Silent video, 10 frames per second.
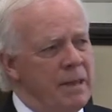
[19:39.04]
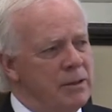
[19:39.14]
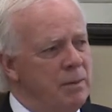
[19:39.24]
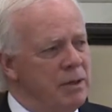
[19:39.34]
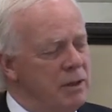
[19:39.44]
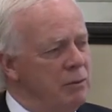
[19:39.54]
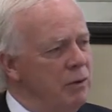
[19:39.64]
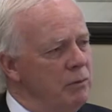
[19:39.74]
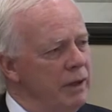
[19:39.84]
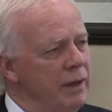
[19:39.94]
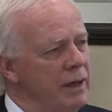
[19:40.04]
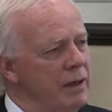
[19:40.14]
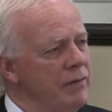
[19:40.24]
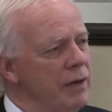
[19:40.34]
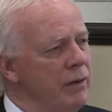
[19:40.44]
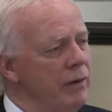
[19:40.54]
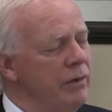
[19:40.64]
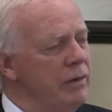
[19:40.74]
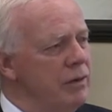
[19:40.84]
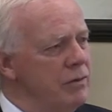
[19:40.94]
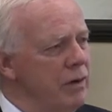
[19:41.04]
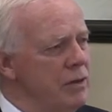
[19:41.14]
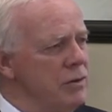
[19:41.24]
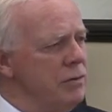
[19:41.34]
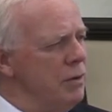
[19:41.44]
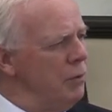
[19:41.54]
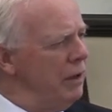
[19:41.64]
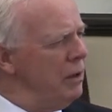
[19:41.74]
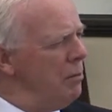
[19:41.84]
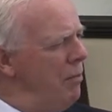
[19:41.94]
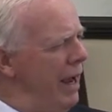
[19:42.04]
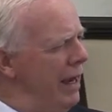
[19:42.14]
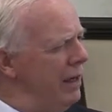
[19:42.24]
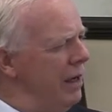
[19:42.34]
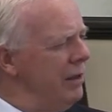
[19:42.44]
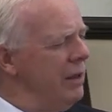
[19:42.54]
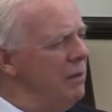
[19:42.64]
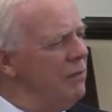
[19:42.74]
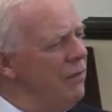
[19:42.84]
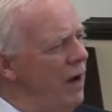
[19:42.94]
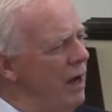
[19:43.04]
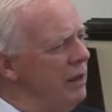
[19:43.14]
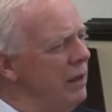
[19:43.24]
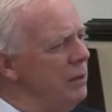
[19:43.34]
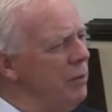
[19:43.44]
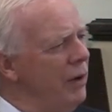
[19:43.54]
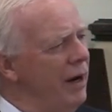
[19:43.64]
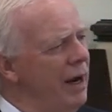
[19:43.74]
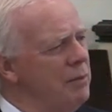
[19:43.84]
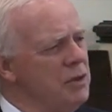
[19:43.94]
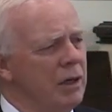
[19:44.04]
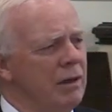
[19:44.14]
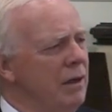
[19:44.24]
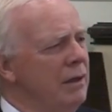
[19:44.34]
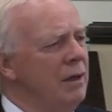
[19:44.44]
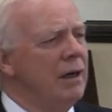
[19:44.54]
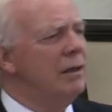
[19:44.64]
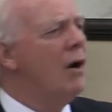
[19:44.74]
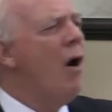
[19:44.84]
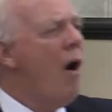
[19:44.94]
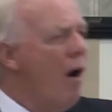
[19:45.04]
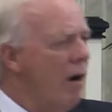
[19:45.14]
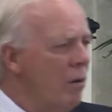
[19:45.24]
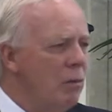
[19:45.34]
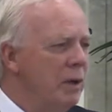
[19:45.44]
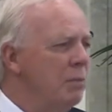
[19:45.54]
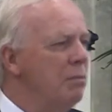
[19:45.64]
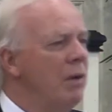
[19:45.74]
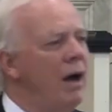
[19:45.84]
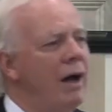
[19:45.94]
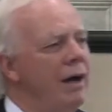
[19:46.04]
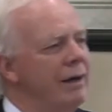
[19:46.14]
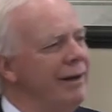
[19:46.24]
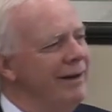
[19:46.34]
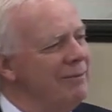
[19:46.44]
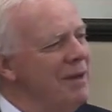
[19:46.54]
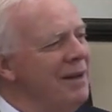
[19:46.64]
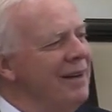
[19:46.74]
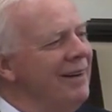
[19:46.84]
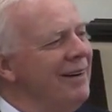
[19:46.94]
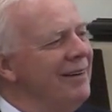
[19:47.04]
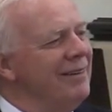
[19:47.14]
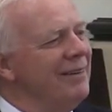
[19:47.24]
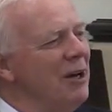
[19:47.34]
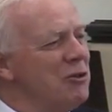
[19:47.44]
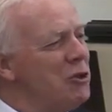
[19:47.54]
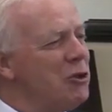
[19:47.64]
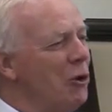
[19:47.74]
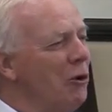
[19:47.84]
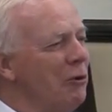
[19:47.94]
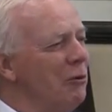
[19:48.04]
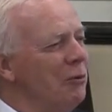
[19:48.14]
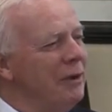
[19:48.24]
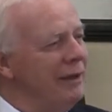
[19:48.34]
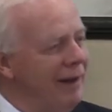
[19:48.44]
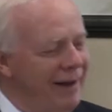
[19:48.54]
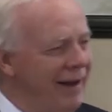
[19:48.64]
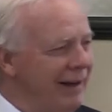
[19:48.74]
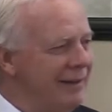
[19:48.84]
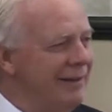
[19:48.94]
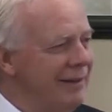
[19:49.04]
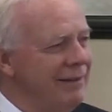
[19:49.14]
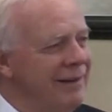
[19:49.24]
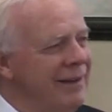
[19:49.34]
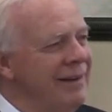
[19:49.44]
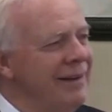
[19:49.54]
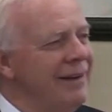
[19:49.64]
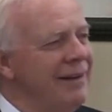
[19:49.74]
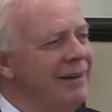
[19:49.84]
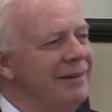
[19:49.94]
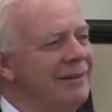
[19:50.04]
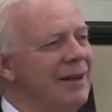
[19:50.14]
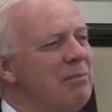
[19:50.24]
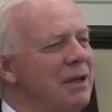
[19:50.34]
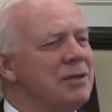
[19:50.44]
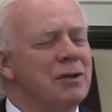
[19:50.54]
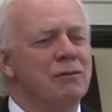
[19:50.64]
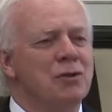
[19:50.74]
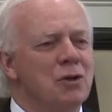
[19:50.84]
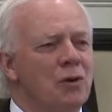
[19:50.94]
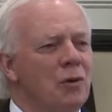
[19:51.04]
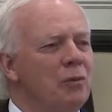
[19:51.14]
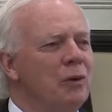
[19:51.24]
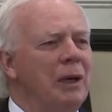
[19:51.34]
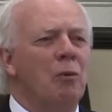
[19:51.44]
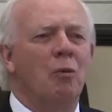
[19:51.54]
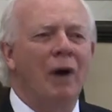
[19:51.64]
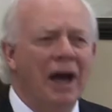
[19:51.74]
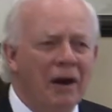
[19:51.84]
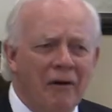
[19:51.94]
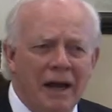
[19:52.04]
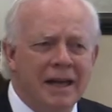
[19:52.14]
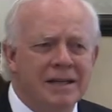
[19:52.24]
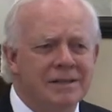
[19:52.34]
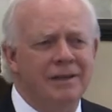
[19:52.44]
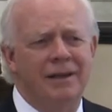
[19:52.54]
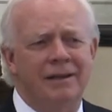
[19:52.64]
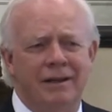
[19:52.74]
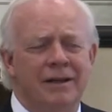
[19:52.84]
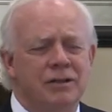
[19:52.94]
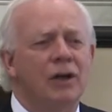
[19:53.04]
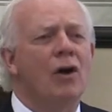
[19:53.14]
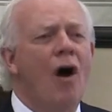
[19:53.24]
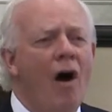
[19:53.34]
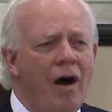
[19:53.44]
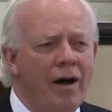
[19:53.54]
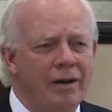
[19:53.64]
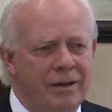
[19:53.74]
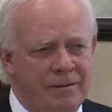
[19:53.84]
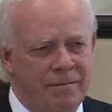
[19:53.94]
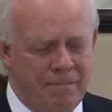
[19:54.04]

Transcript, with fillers: especially when we think of our earthly treasures and we look back on them fondly, perhaps a, a car we bought, a, a shirt we liked, a, a piece of jewelry. Where is it? It's gone.